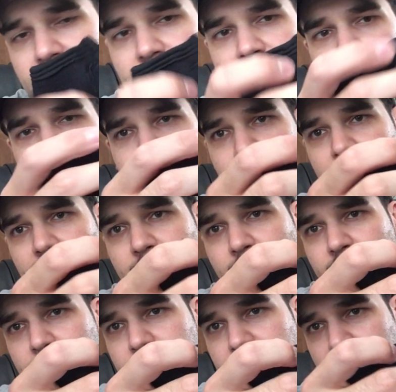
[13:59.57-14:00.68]
I should
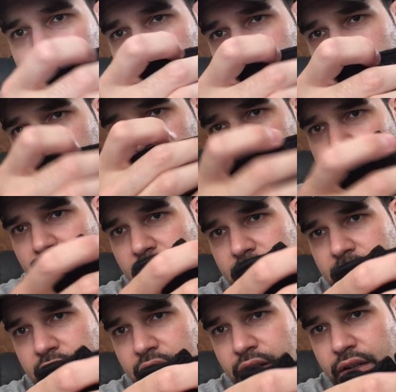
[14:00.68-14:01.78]
probably put another one in right
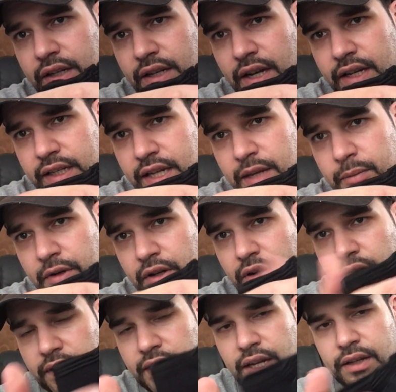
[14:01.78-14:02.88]
here to kind of keep it all
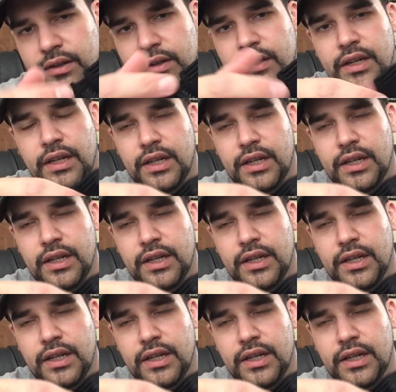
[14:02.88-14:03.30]
together.